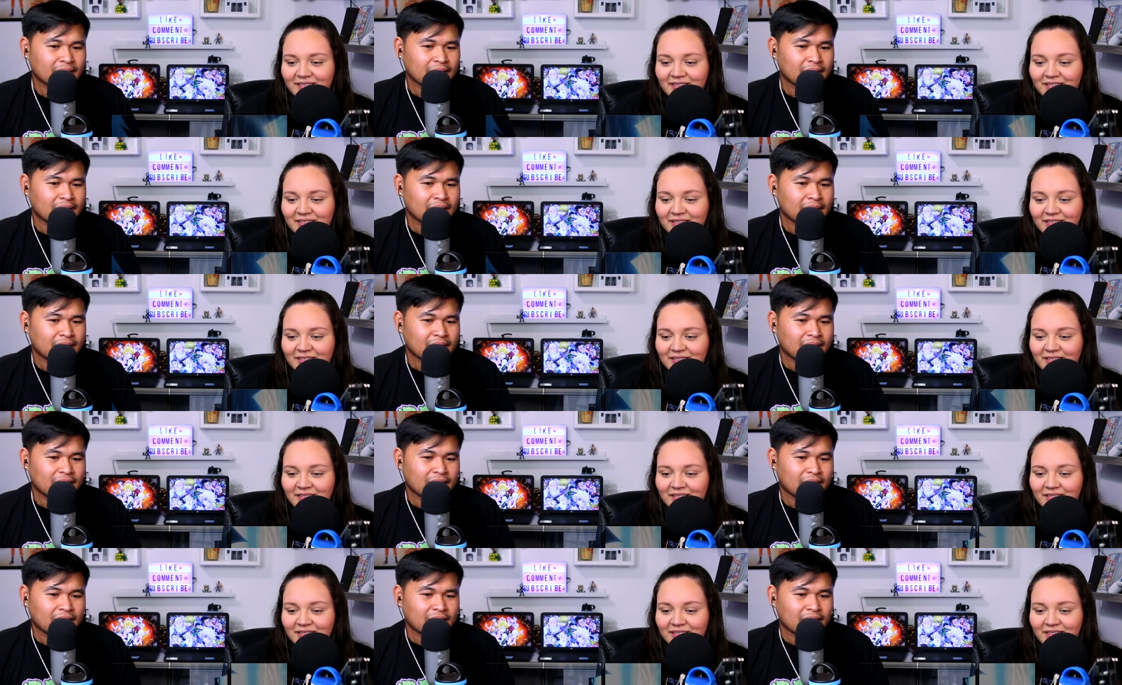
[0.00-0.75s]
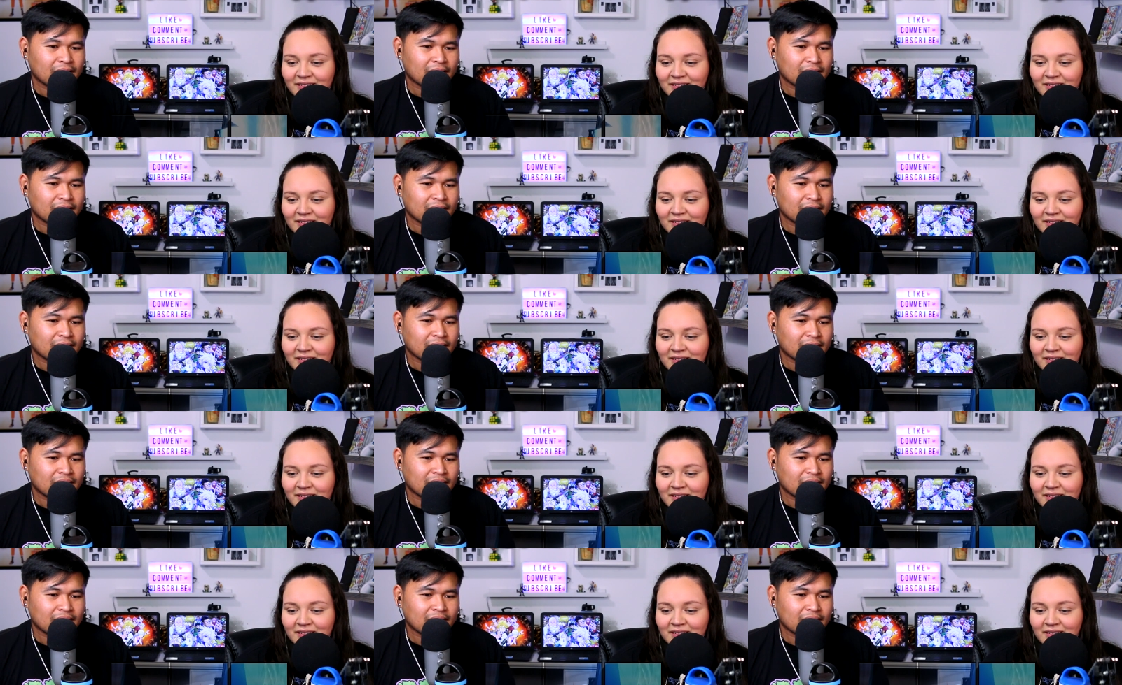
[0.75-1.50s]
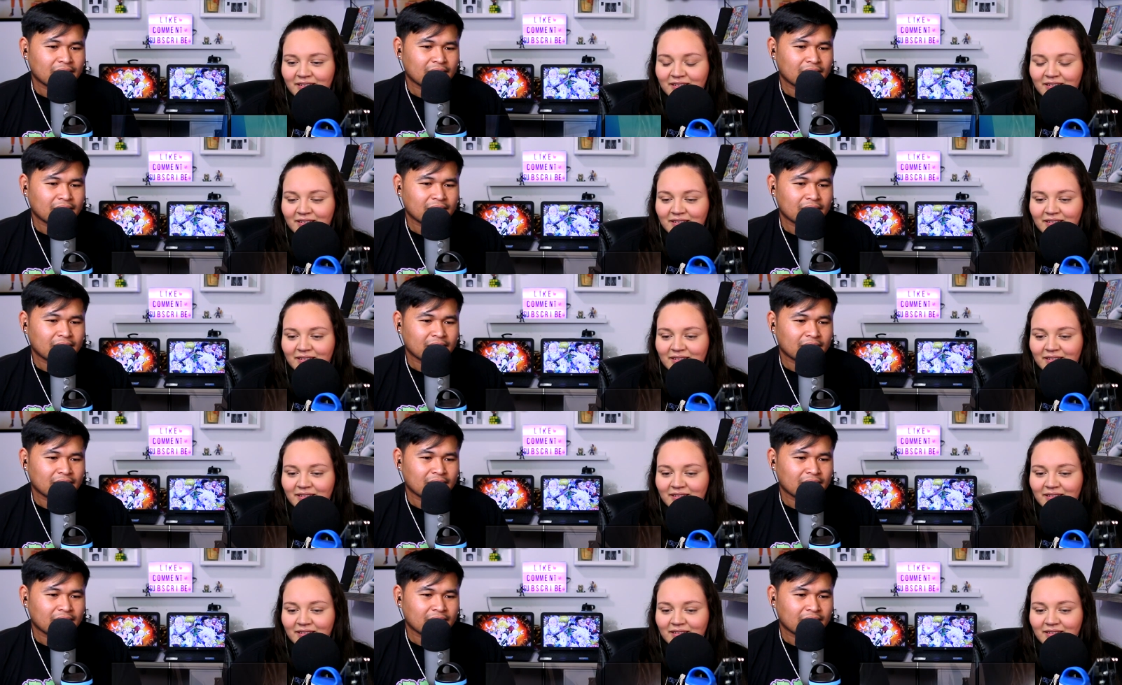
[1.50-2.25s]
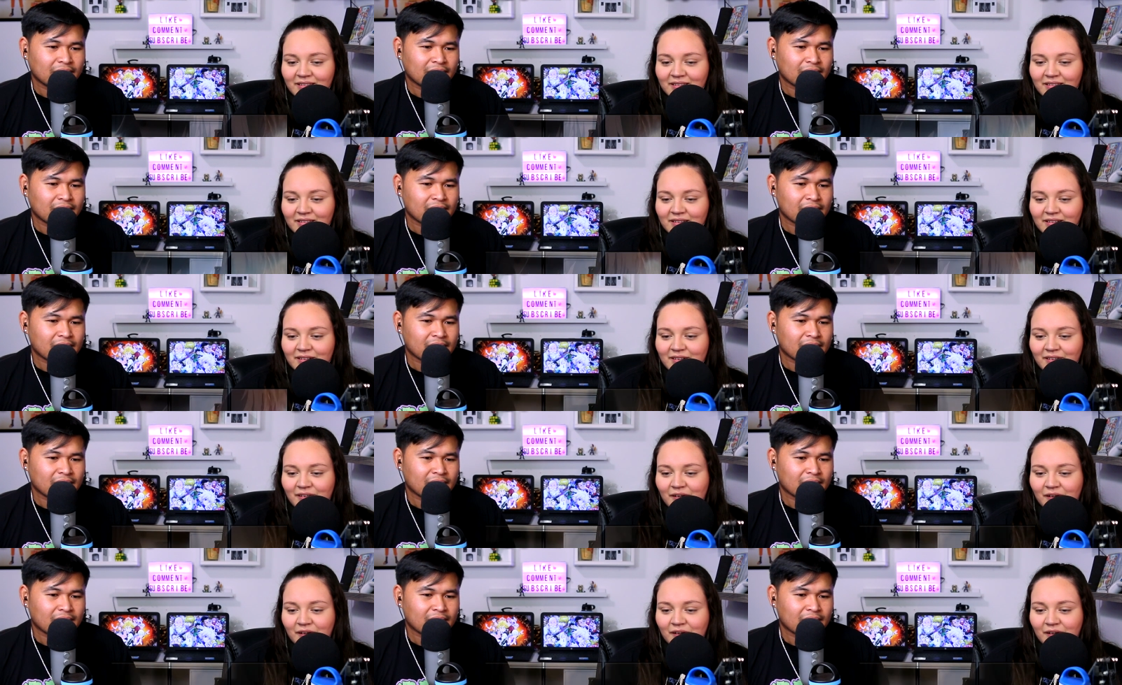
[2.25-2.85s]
Nothing is said.